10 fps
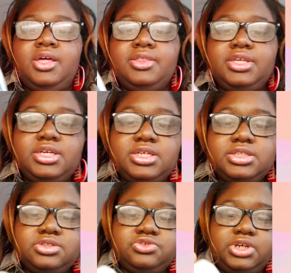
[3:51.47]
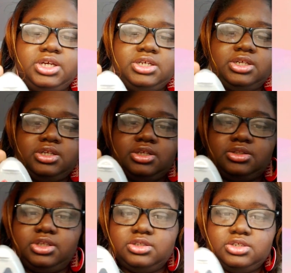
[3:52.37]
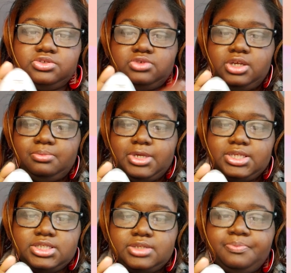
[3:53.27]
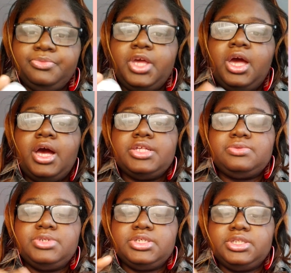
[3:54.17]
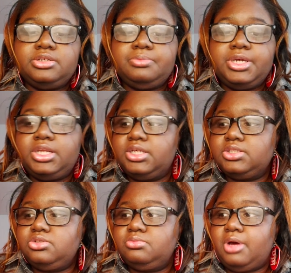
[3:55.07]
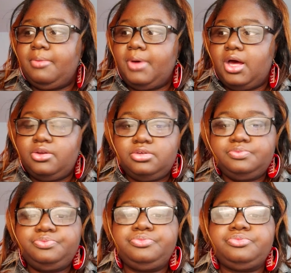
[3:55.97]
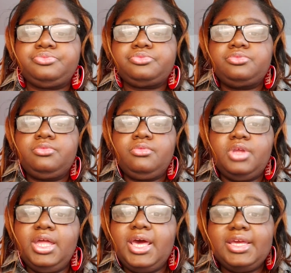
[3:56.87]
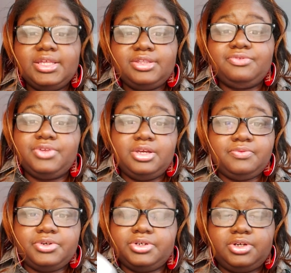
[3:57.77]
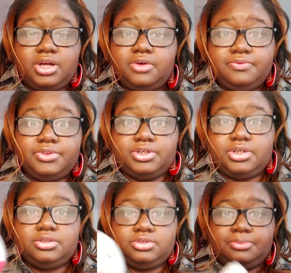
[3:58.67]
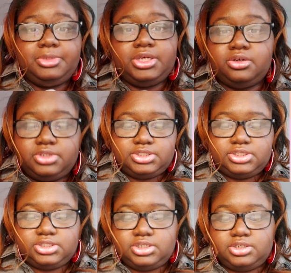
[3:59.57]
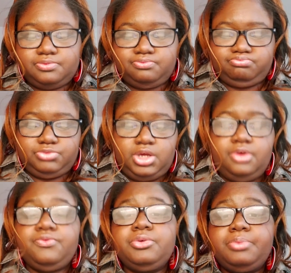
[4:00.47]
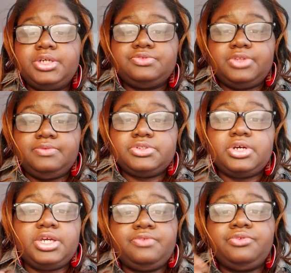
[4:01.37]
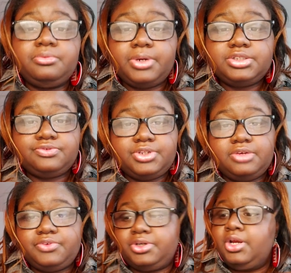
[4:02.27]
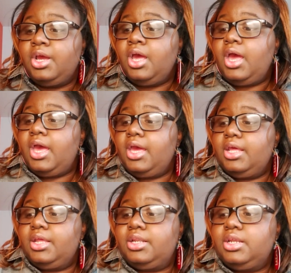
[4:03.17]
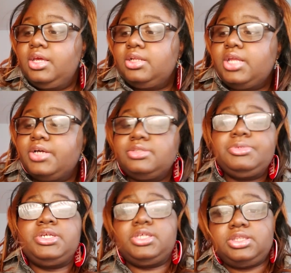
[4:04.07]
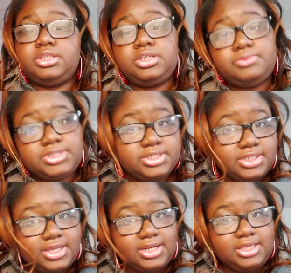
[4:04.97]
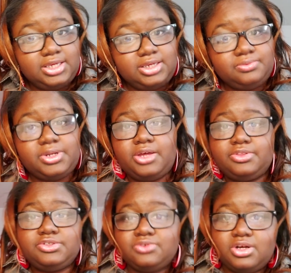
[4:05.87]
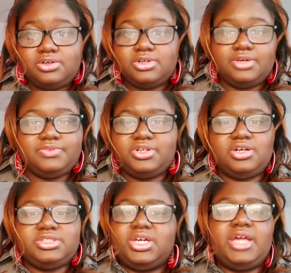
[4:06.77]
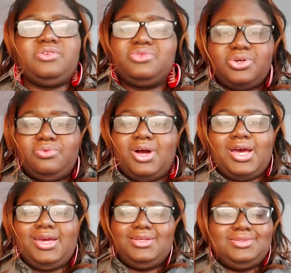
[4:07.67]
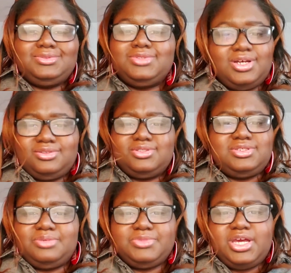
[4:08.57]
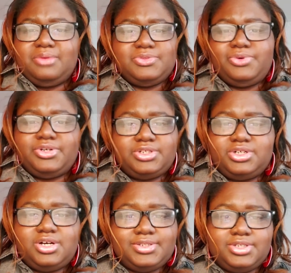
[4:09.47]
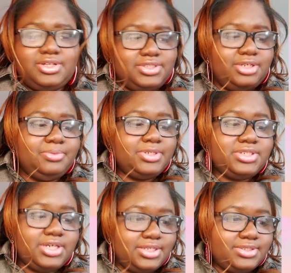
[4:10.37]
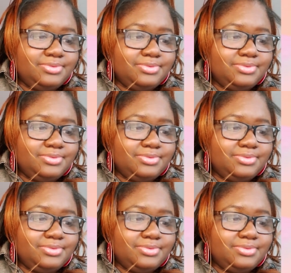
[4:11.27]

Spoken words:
this drink mix. I squeeze a little bit into my bottle, and I get the flavor of the Mio. is a fruit punch flavor. So I get a fruit punch flavor, and it allows me to get the liquids in that I need without the struggle of the nausea. I don't know why. Sometimes water can cause nausea, but it does.